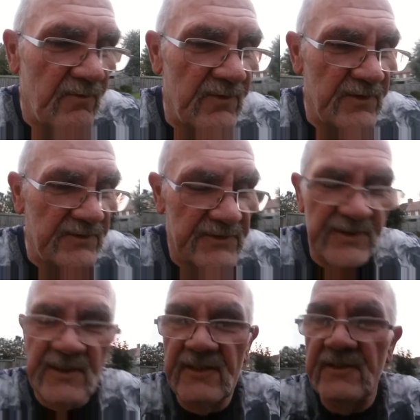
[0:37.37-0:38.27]

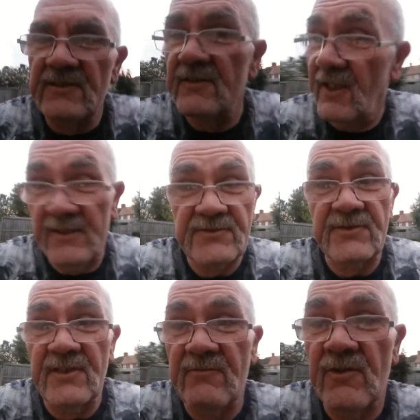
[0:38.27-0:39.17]
But uh, let's
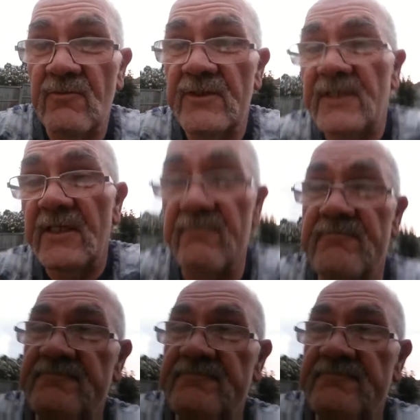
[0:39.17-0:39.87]
see what we get.